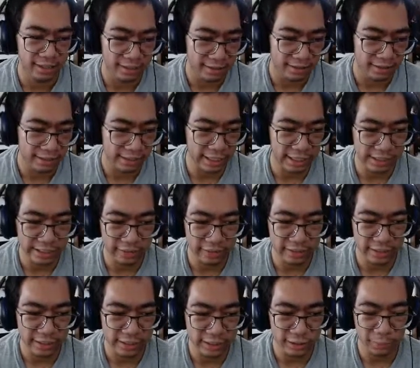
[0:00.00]
We're not
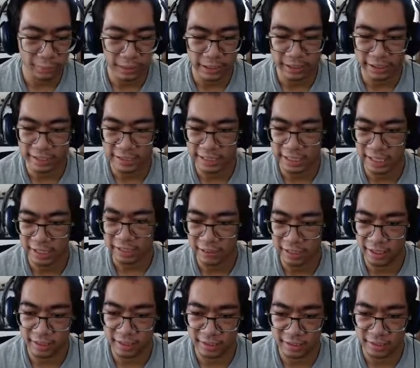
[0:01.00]
even to PS9
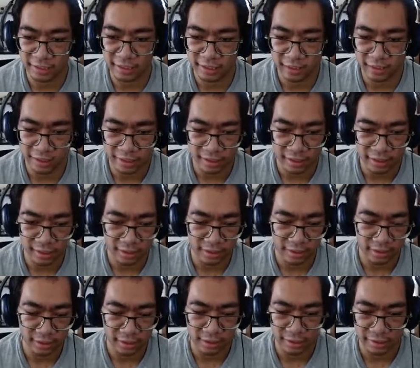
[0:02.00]
yet.
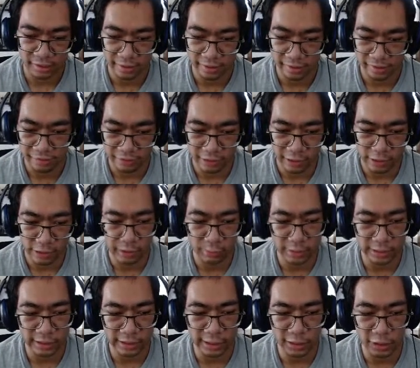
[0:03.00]
Whereas the
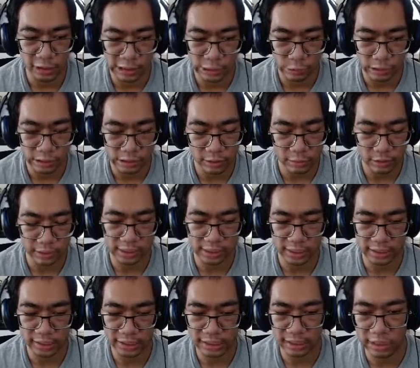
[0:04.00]
PlayStation 2 was
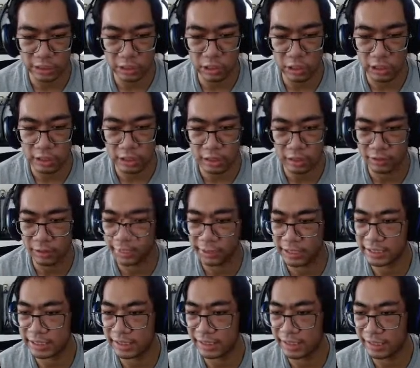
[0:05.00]
just the start of the
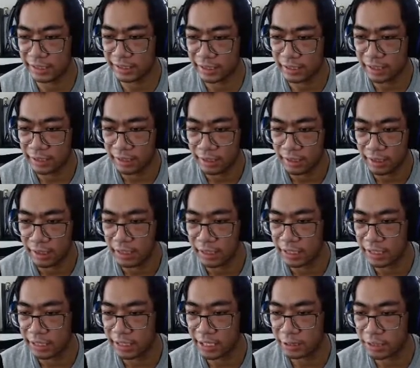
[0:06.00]
PS9.
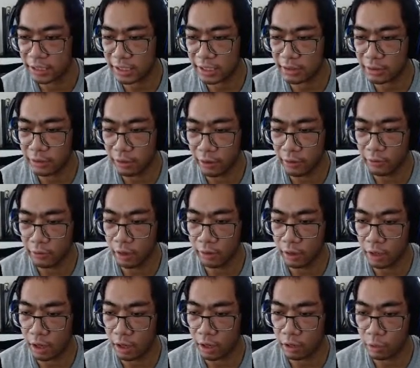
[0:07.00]
Games can go a
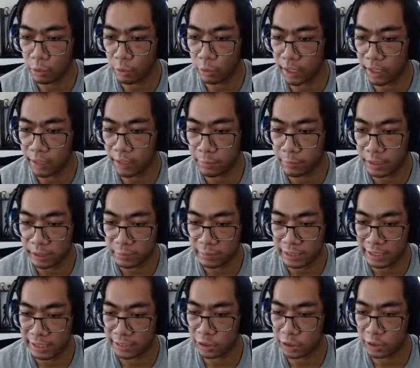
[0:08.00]
long way, but
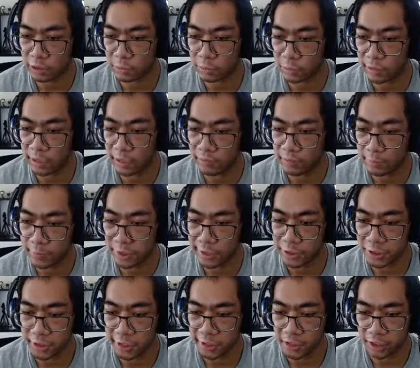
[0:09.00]
it's just creative
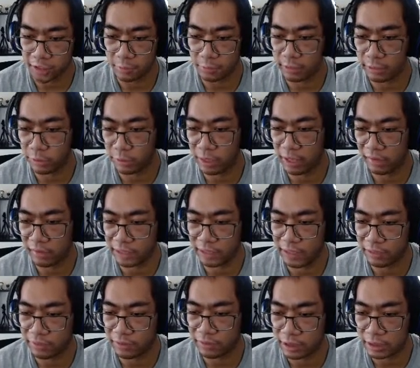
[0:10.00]
imagination. But graphics
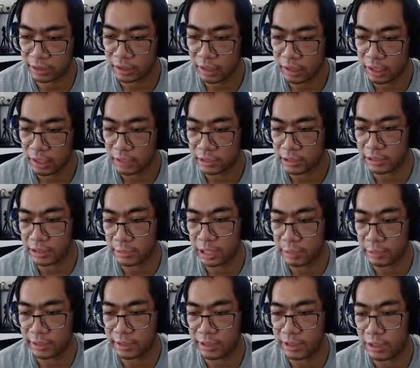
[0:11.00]
have to
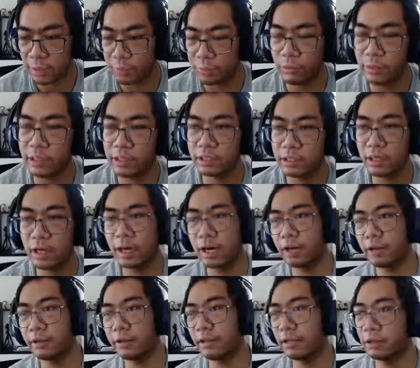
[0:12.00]
stop at some point. Oh
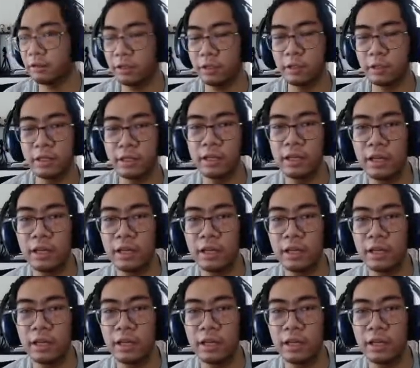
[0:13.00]
yeah, you can.